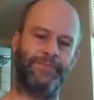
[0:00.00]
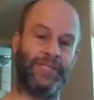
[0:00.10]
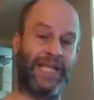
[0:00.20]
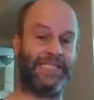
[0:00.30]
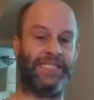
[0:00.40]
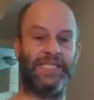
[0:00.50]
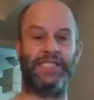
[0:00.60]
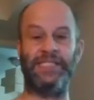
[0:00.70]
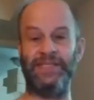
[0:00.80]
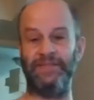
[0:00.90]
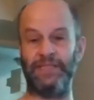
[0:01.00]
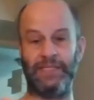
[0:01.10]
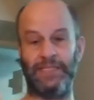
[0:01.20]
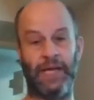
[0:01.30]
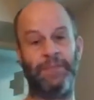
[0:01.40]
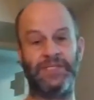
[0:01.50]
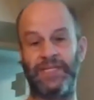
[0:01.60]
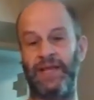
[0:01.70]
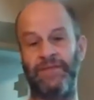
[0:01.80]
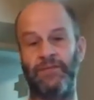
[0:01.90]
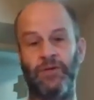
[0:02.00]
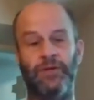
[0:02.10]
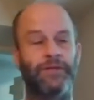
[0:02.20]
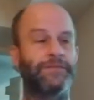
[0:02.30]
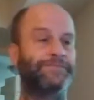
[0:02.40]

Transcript: That's just the dumbest thing I've ever heard.